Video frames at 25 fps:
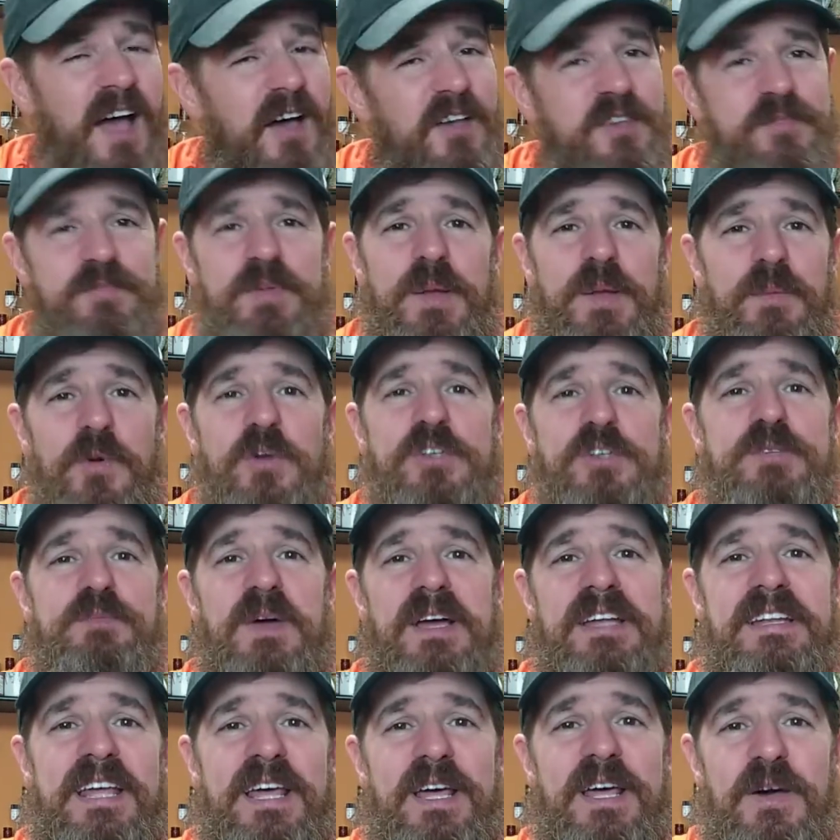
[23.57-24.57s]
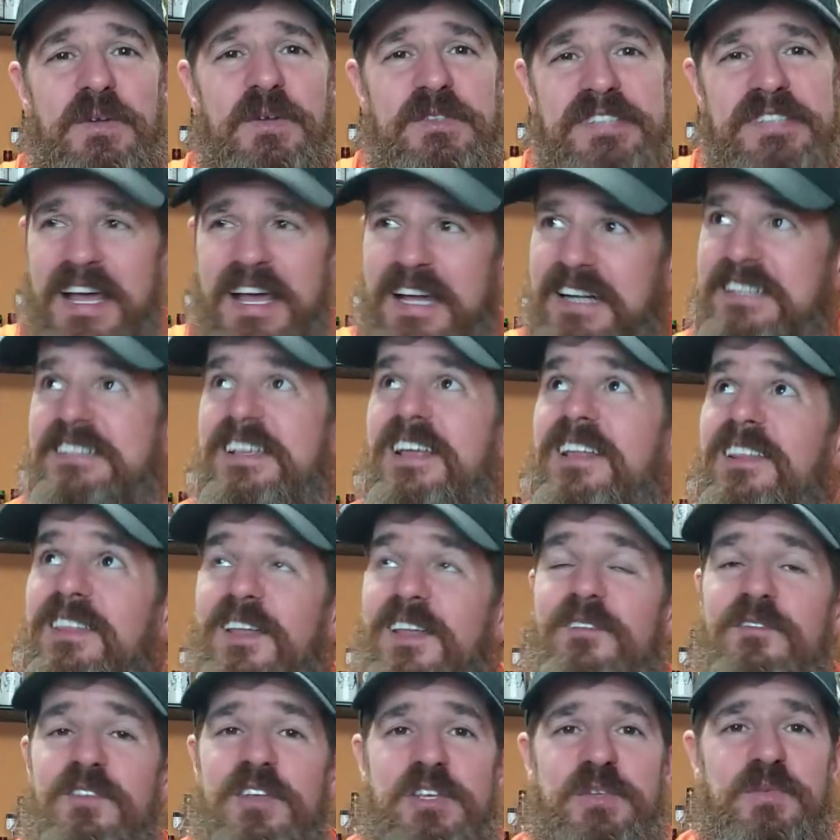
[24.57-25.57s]
I spent most of my day outside because I
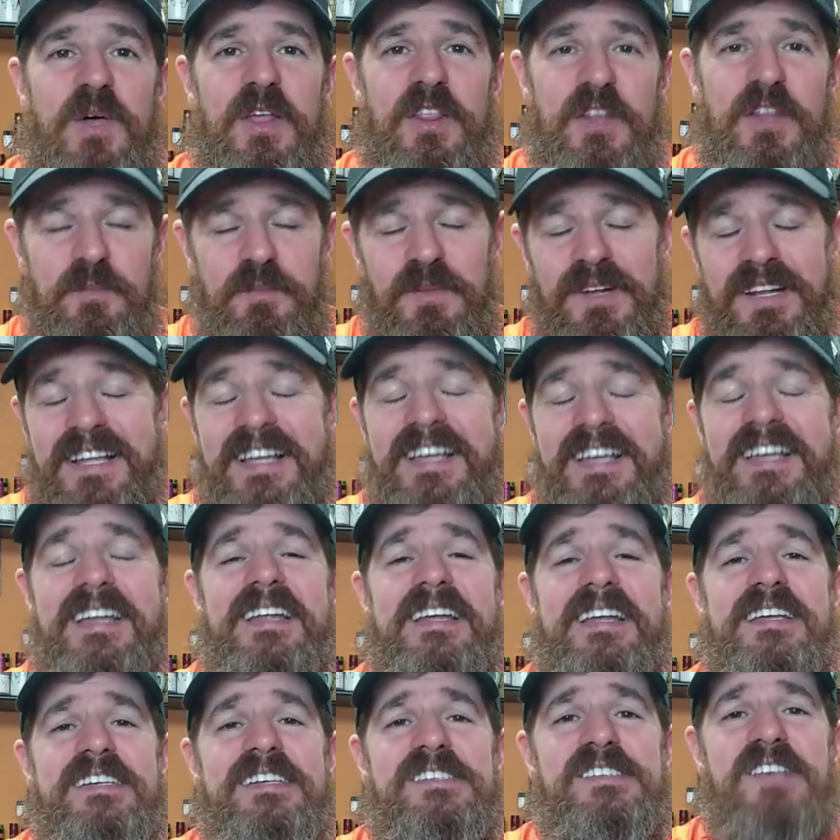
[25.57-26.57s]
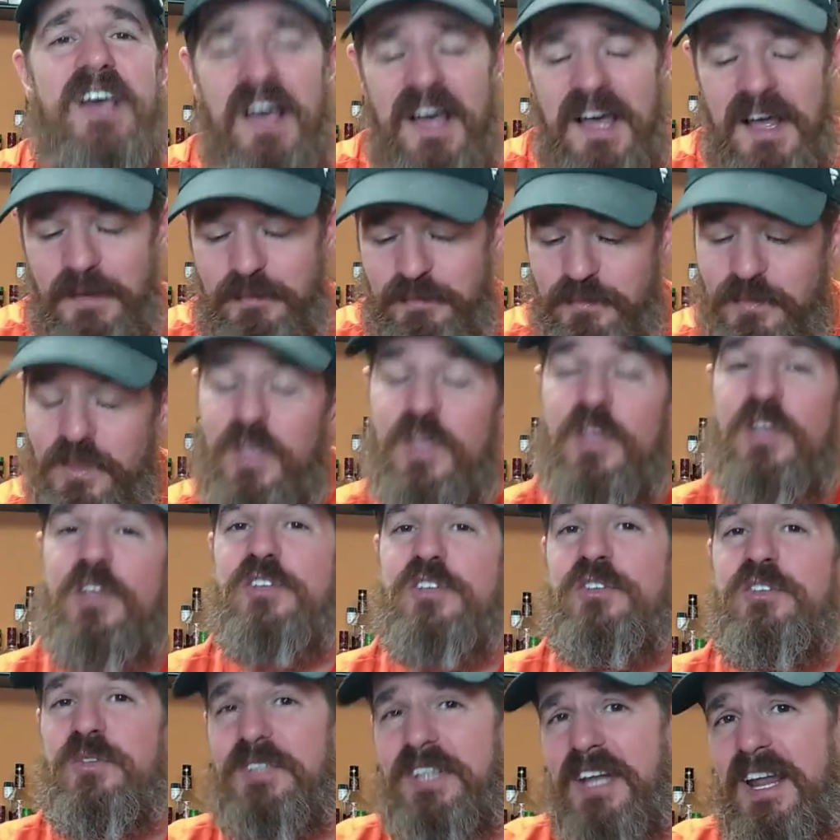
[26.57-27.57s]
love this weather, but it is hot.
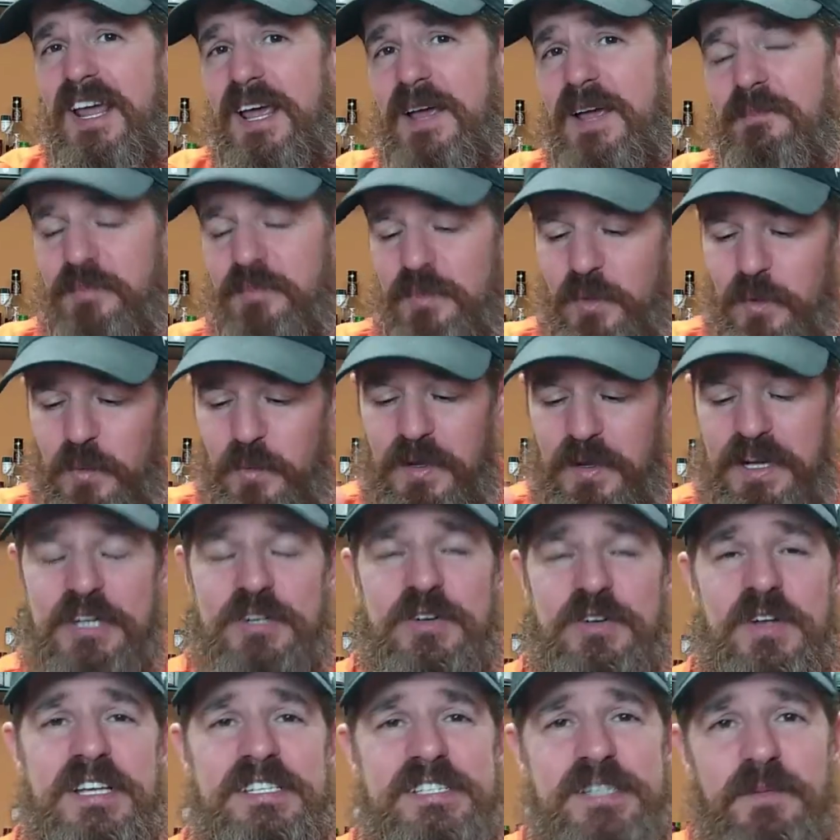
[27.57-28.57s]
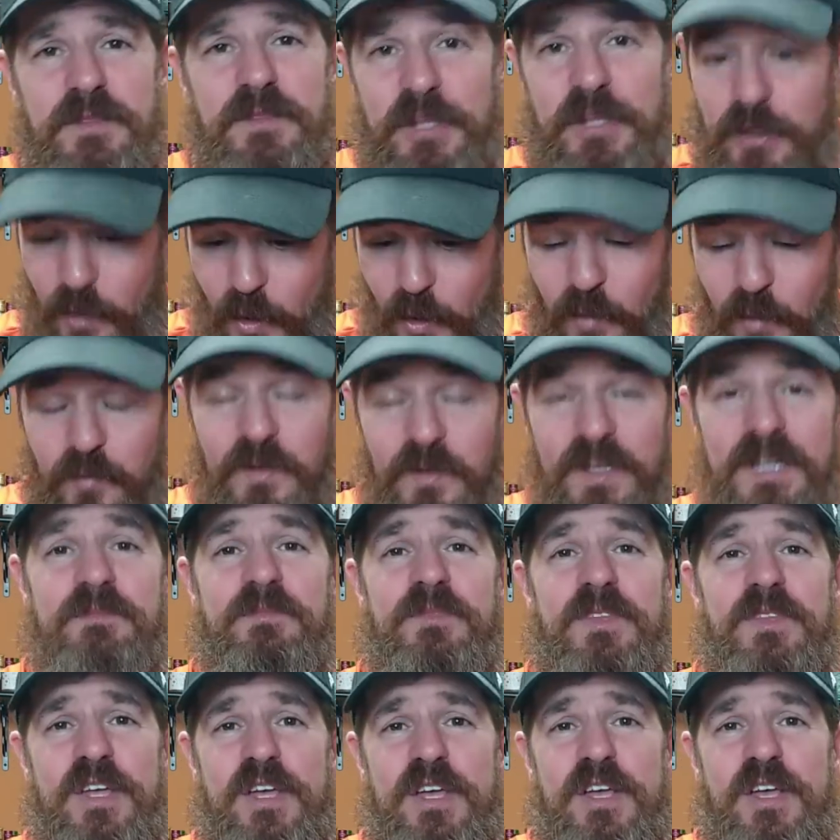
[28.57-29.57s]
So today, we're going to try something that
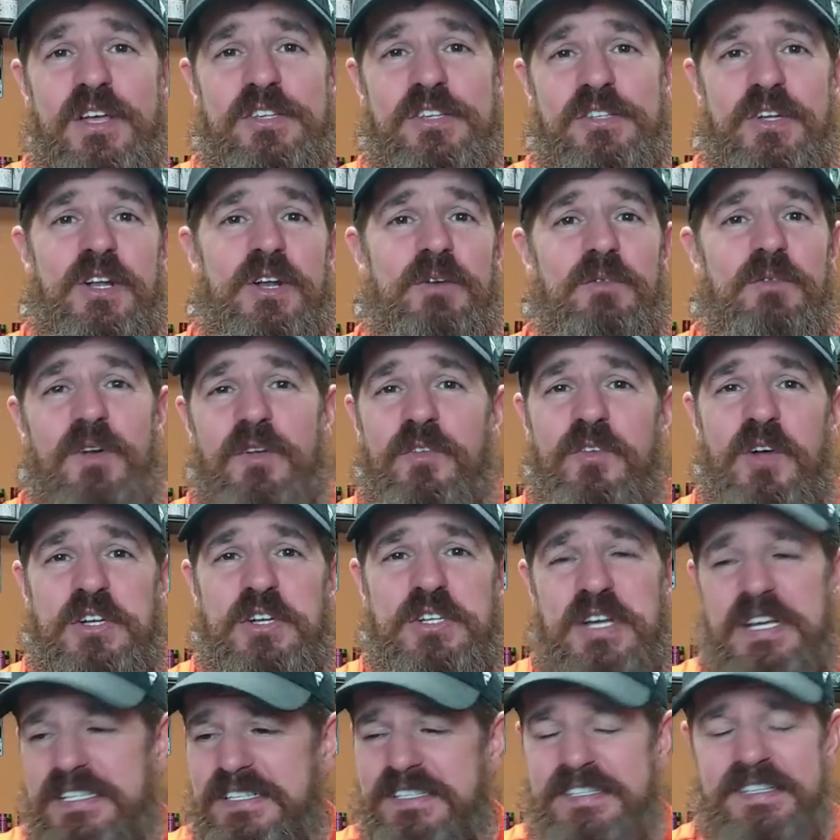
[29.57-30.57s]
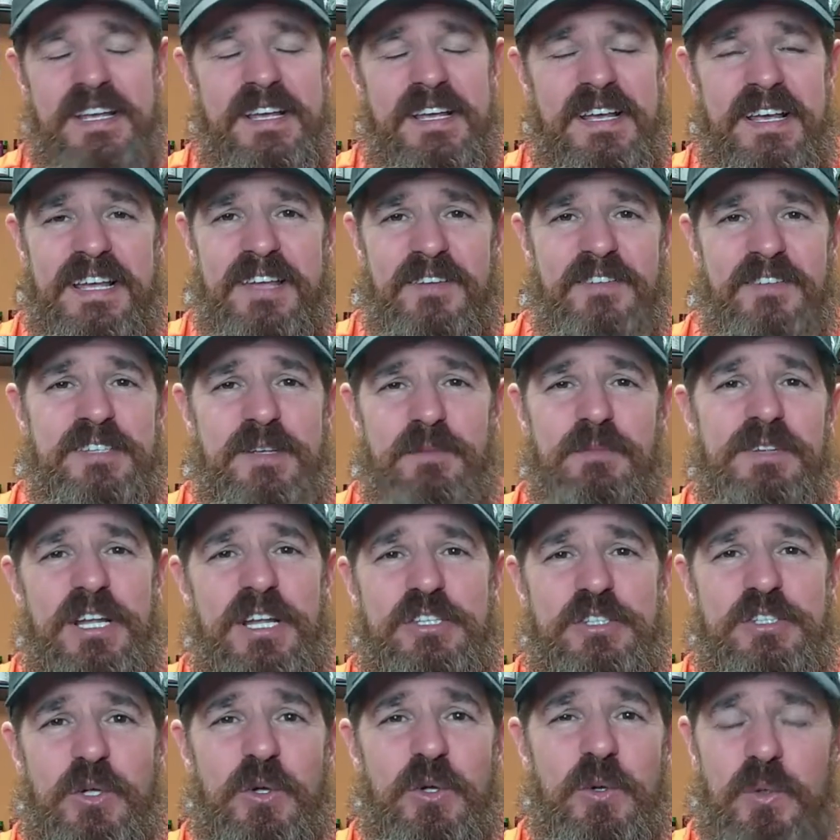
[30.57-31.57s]
hopefully is going to refresh us, give us something
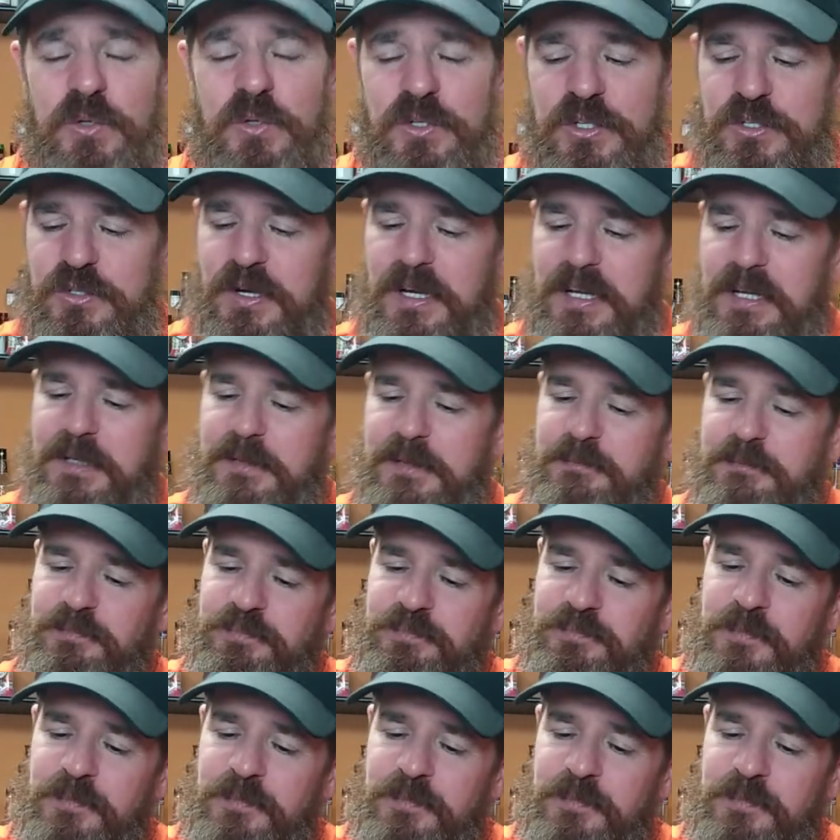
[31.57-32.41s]
nice and cool to drink.